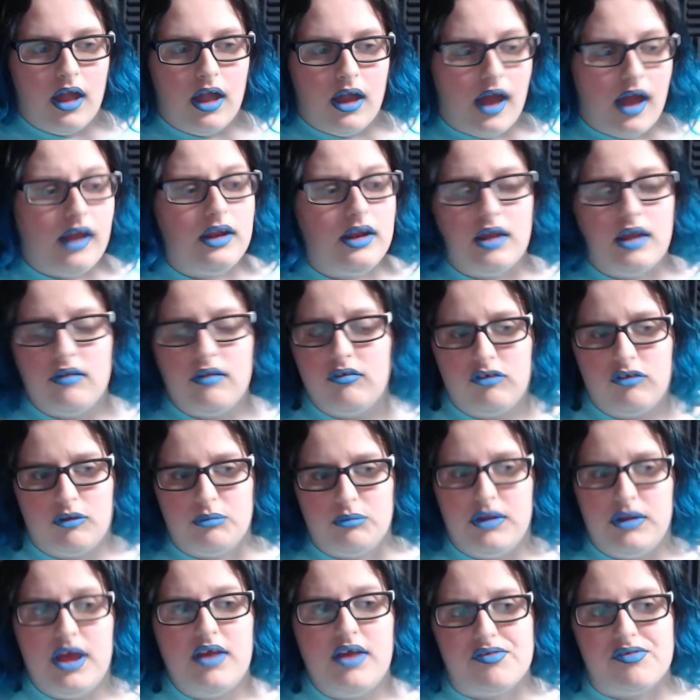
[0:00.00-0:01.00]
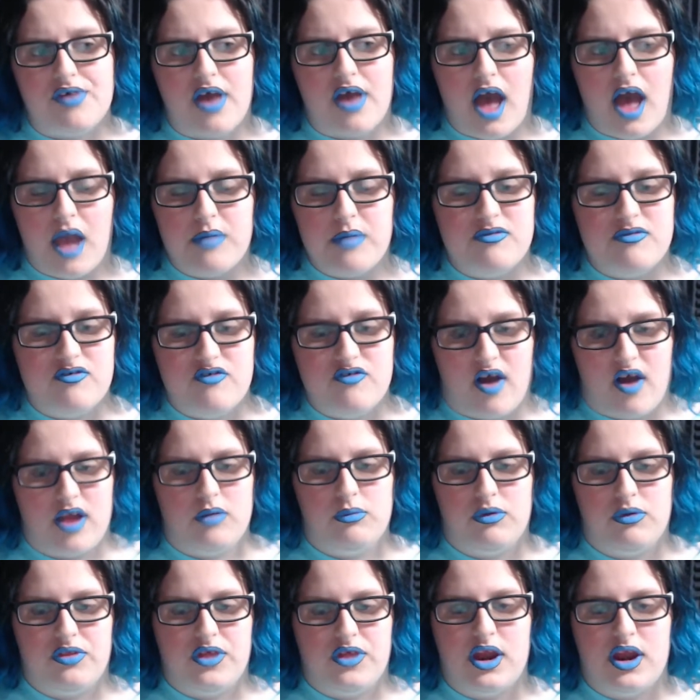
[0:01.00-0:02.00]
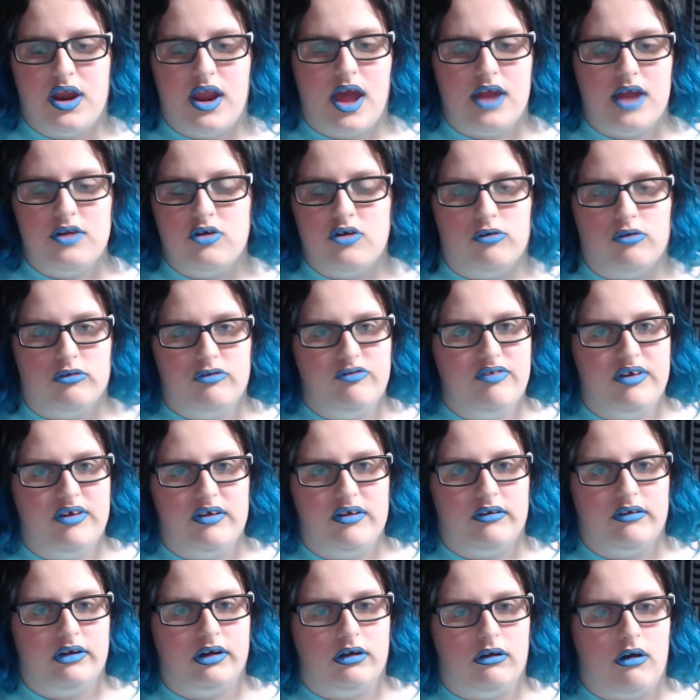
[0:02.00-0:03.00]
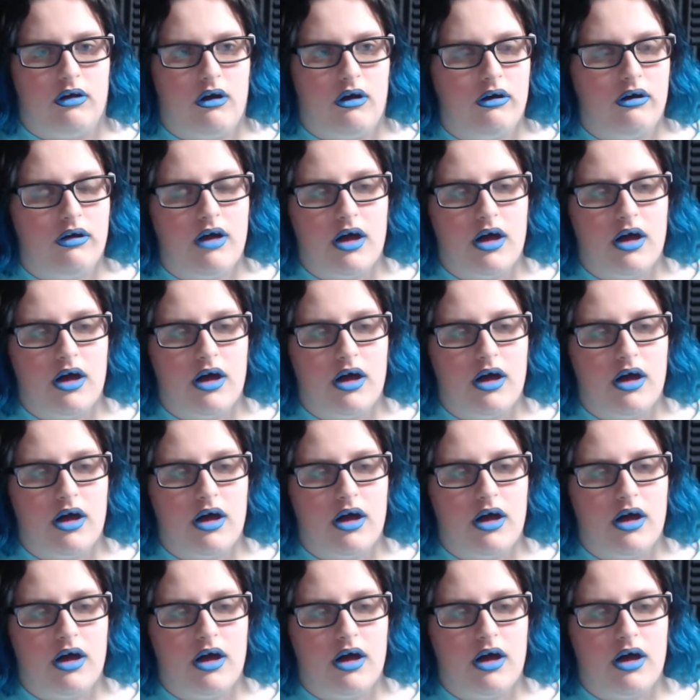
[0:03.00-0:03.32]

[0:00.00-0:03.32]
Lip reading: And some days I'm fine with it and I don't feel it at all.